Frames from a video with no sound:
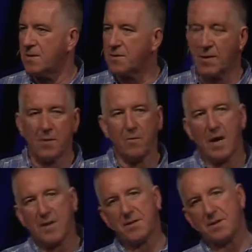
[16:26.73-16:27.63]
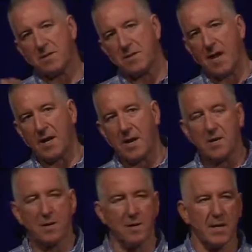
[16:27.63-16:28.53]
So again, when I sing Silent
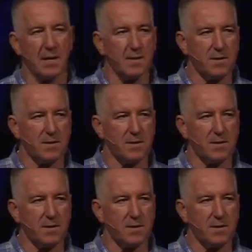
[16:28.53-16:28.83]
Night, Holy Night